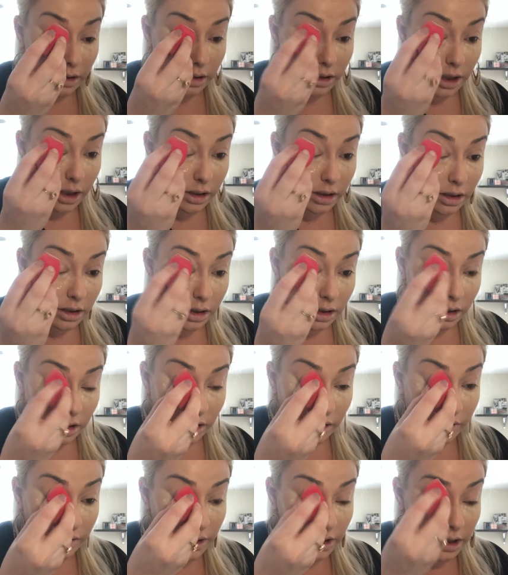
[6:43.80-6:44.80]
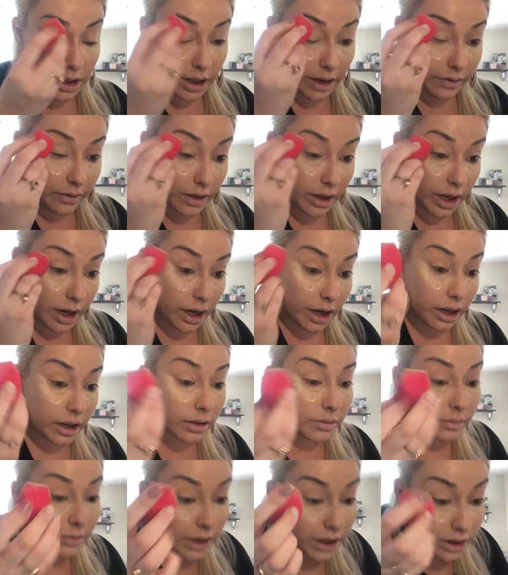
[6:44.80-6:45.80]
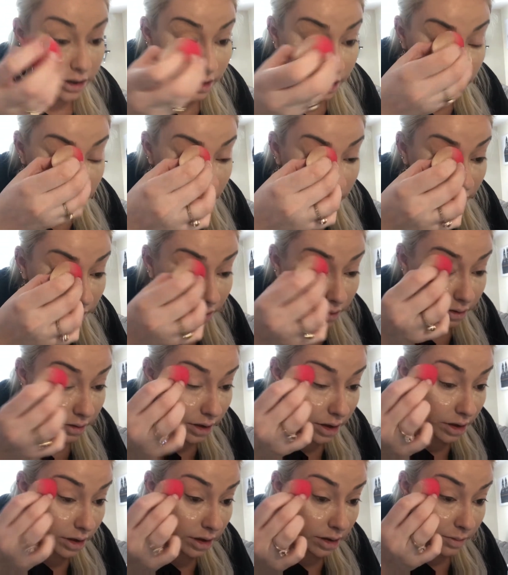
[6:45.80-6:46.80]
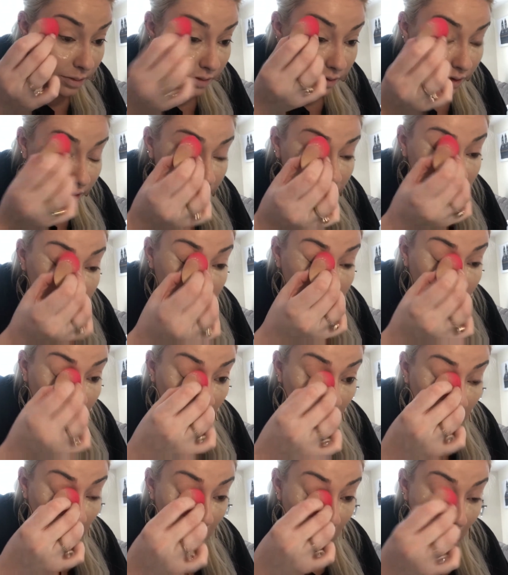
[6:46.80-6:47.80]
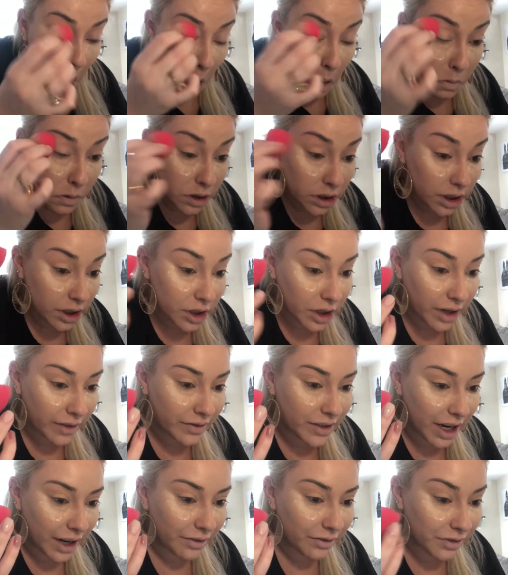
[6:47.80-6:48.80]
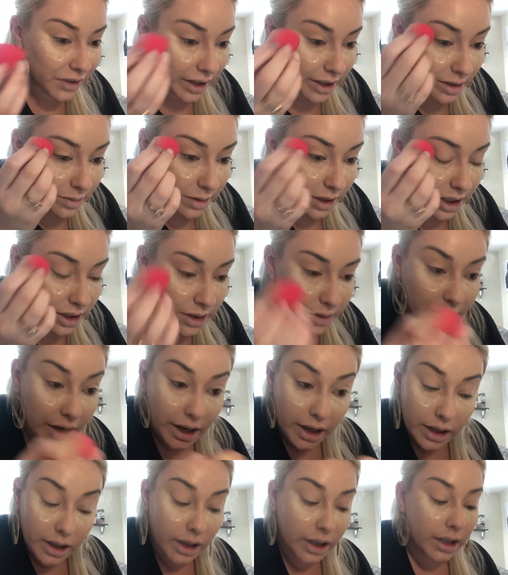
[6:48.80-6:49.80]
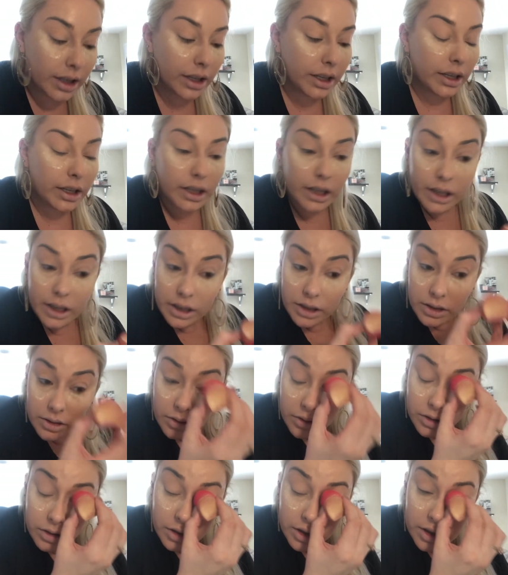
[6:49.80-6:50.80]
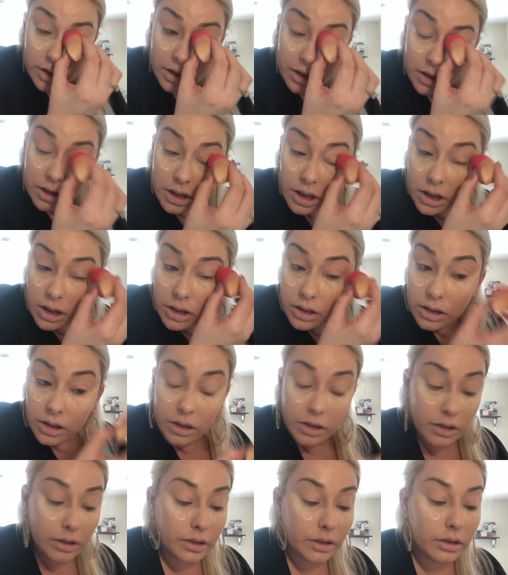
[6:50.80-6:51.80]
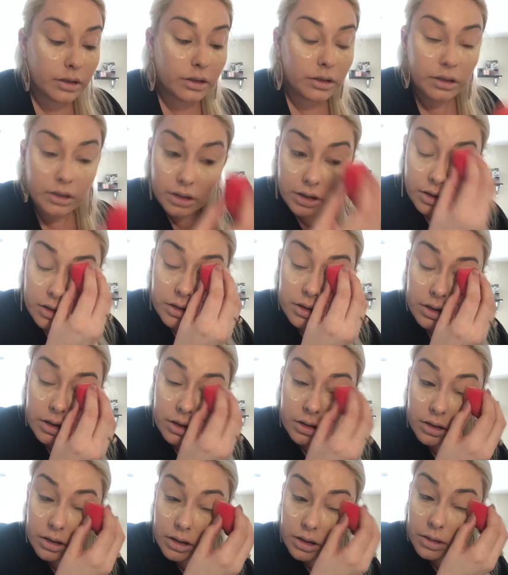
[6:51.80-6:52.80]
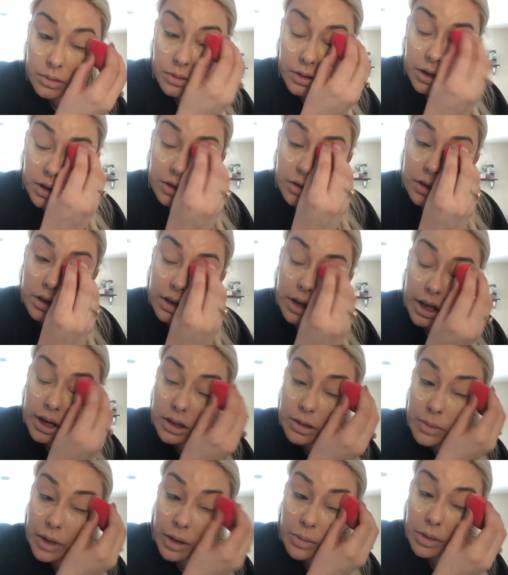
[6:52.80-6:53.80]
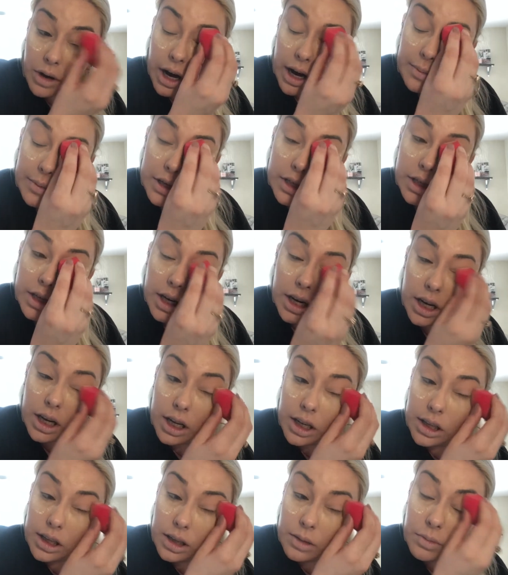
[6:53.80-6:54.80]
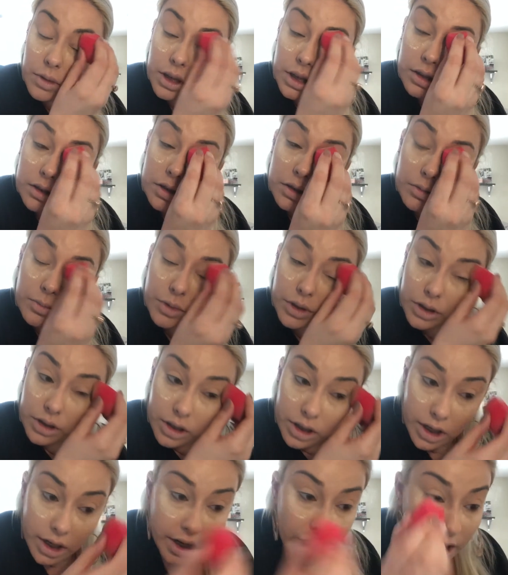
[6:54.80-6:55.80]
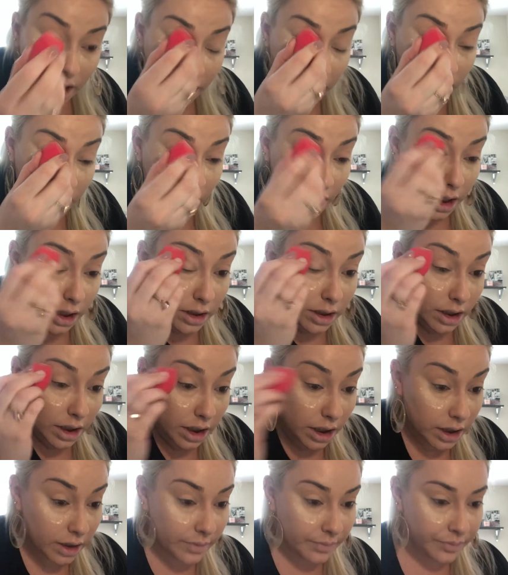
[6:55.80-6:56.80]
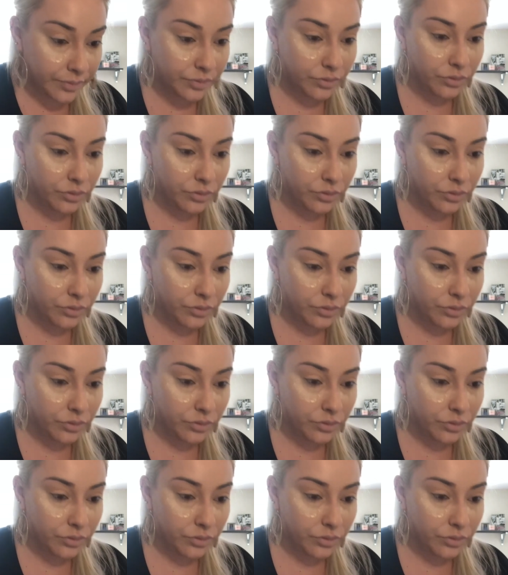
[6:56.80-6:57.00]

Take just a little of what's left there. Make sure there's no creases before you do that, which I should have done first, but that's okay. No creases in the concealer while using that as my primer today, keeping it super easy.